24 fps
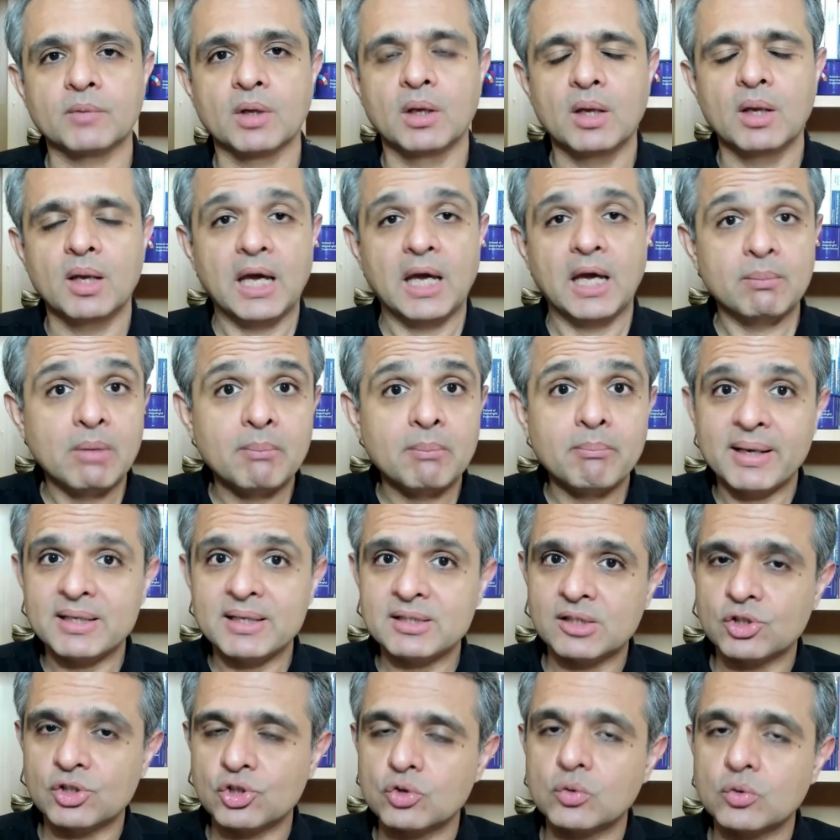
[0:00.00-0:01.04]
And my
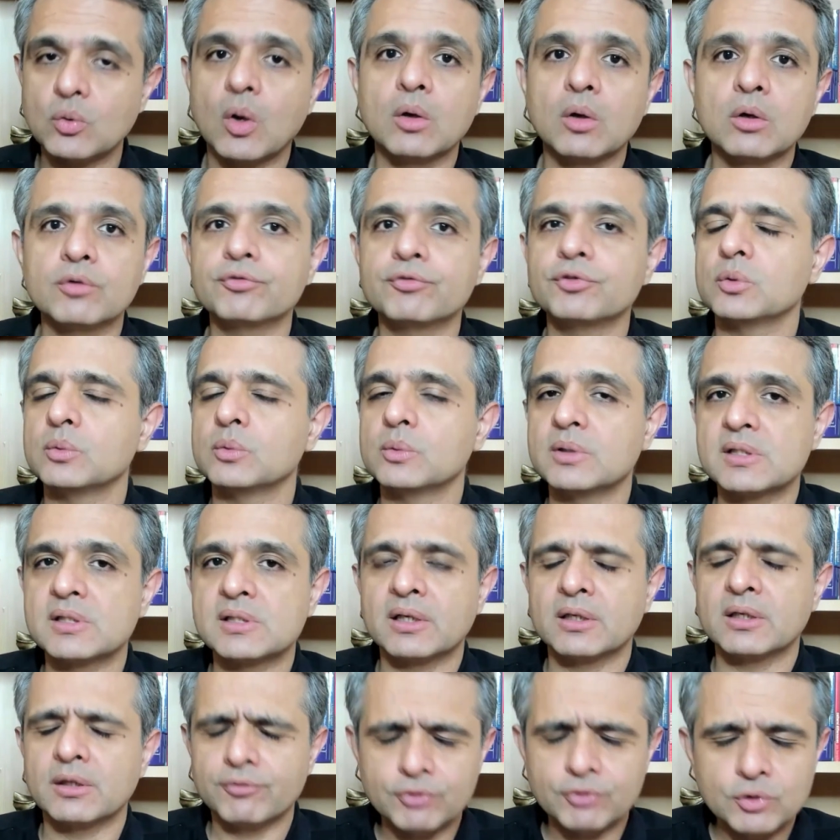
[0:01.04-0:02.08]
message to all of you is
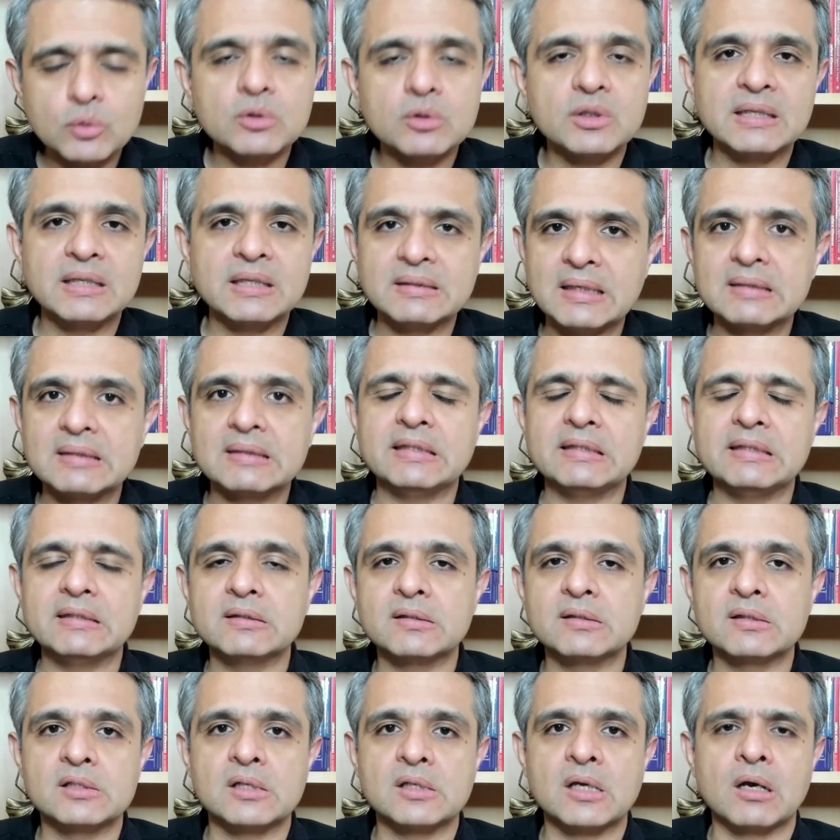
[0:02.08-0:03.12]
that if you think that
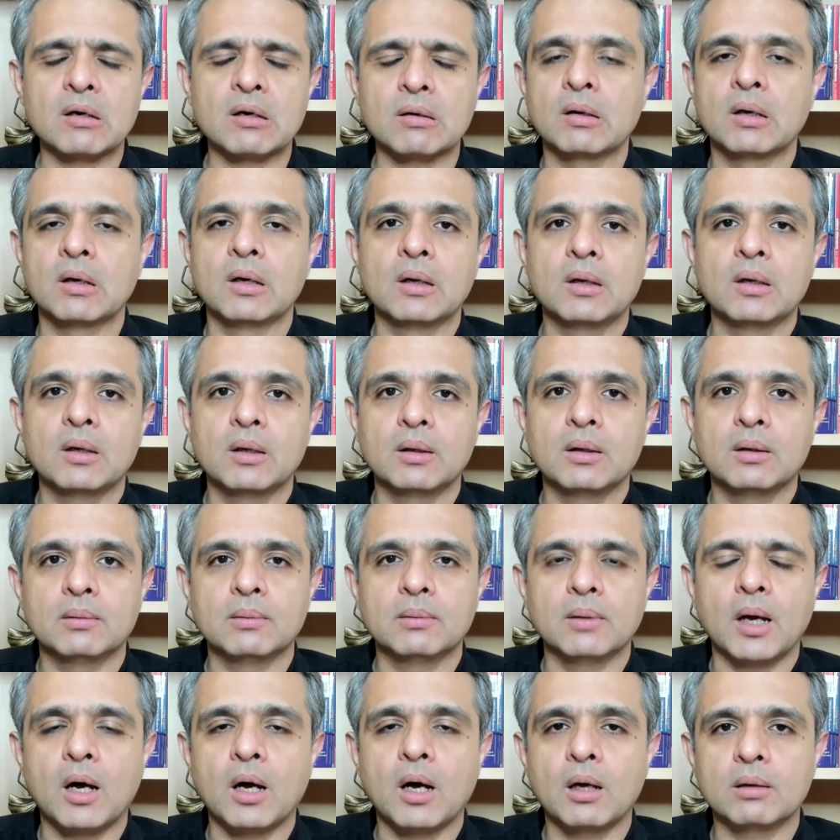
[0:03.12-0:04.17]
leaders
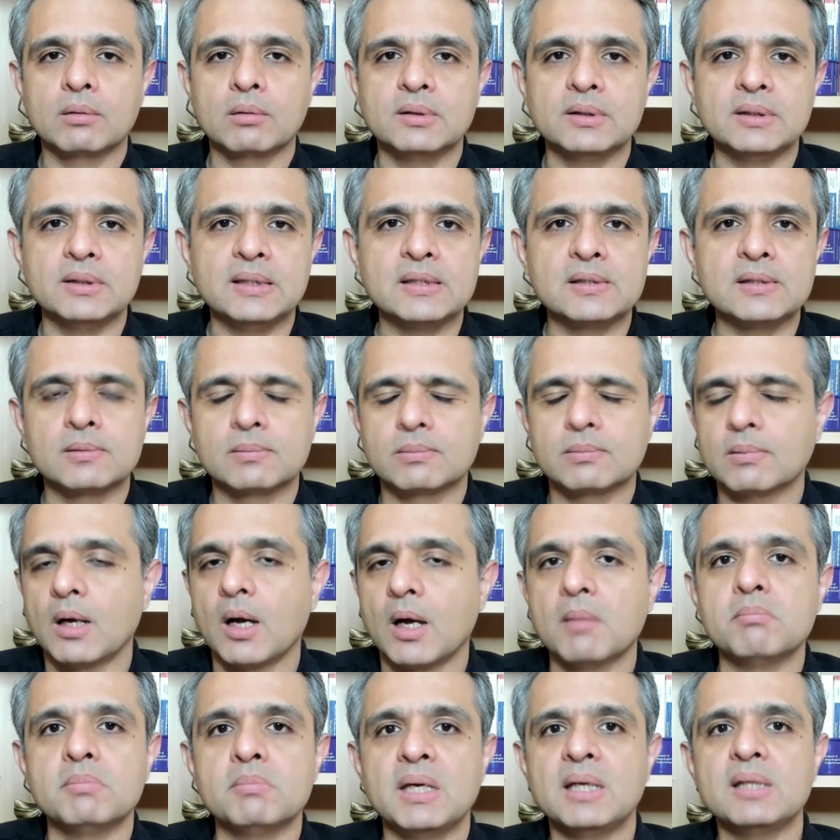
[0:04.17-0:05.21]
are these
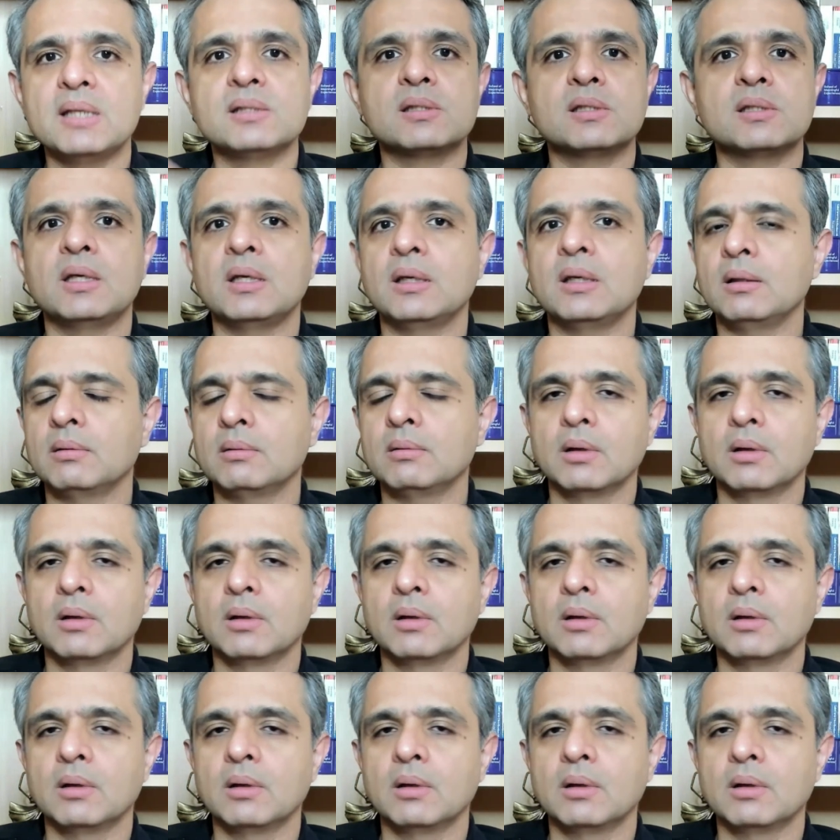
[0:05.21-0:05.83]
amazing,